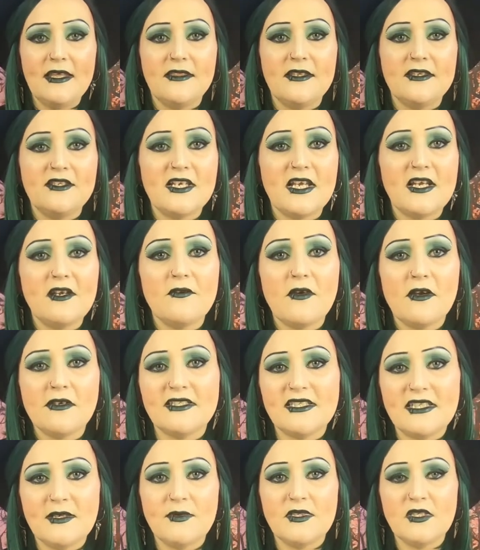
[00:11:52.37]
The
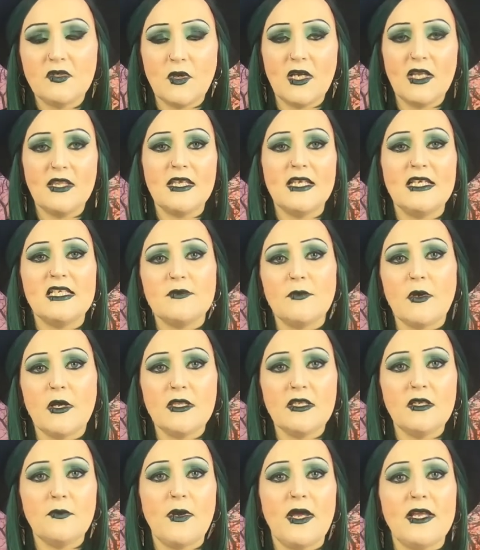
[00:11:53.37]
generosity between these
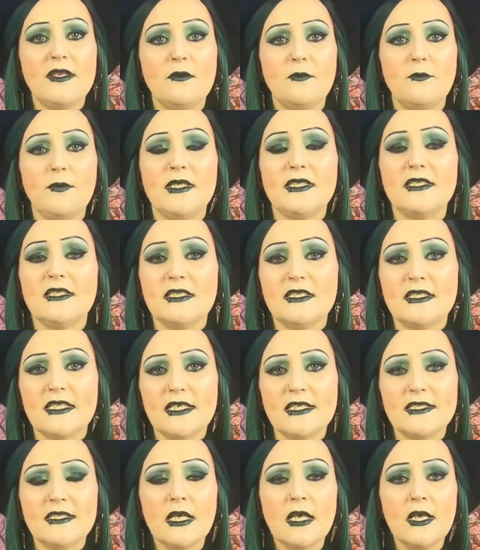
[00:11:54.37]
small independent
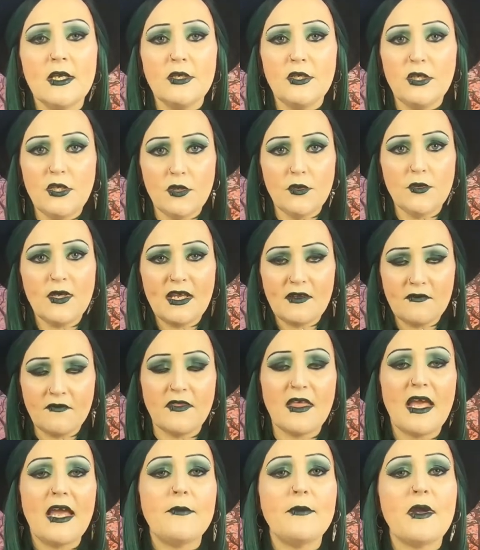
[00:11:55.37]
businesses, you
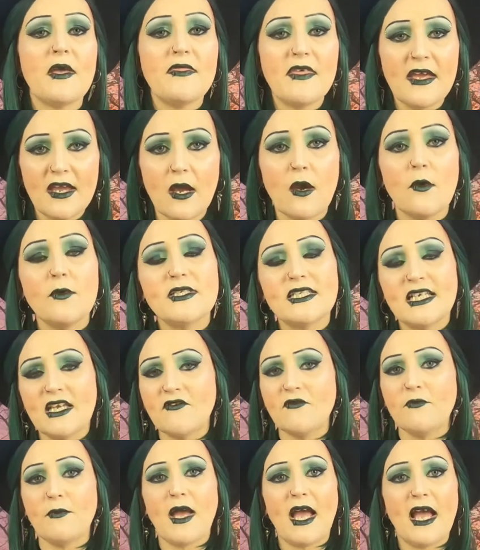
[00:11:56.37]
give them and they always
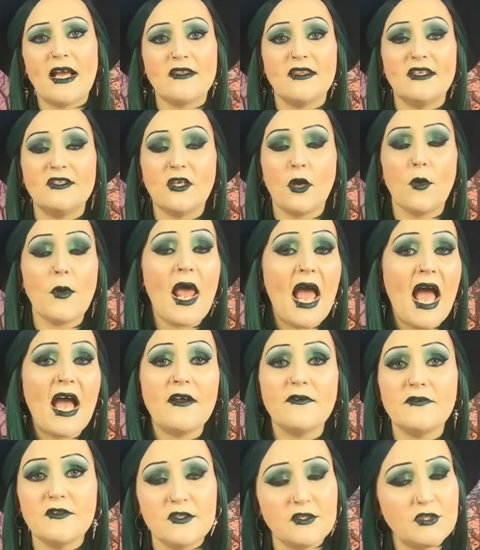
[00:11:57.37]
give back. They don't
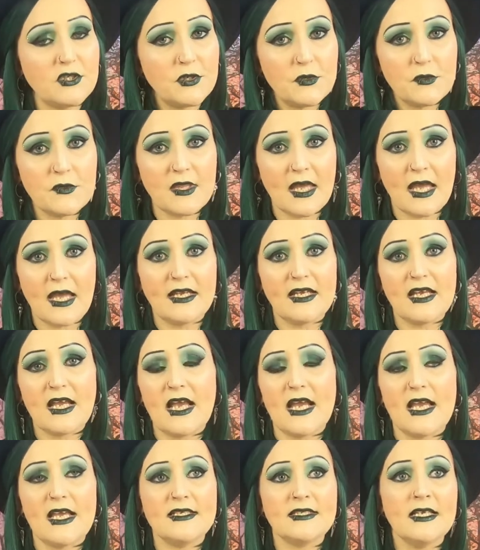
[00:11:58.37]
have to do that,
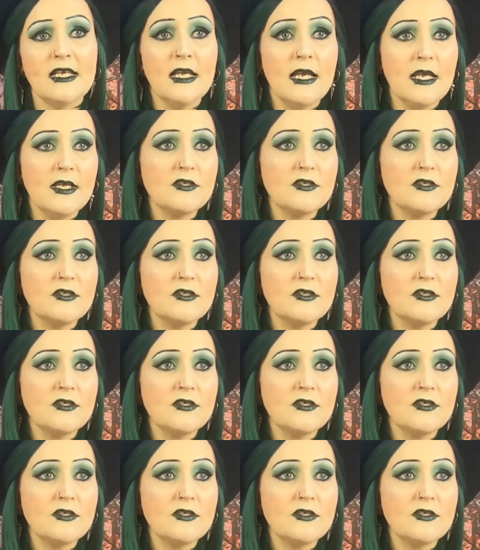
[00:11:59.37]
guys.